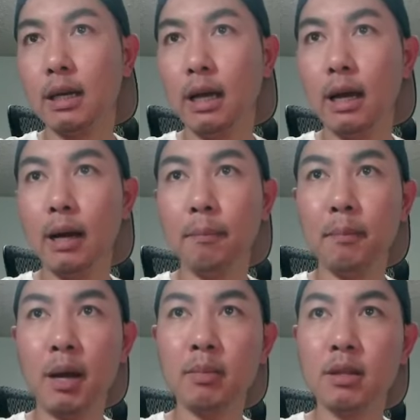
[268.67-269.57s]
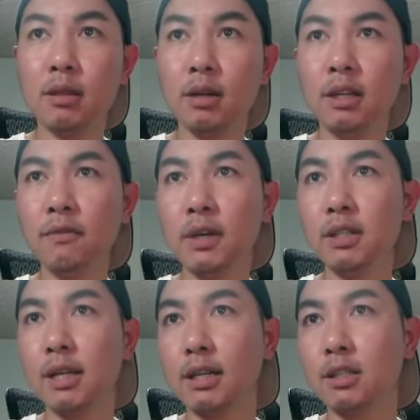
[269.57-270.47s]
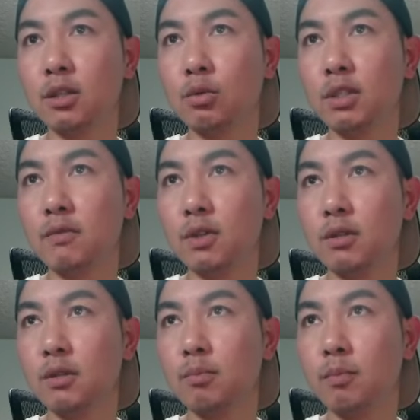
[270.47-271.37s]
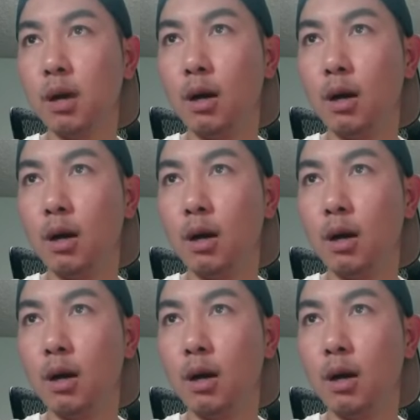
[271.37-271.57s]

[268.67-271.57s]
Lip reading: I mean, the interface has no difference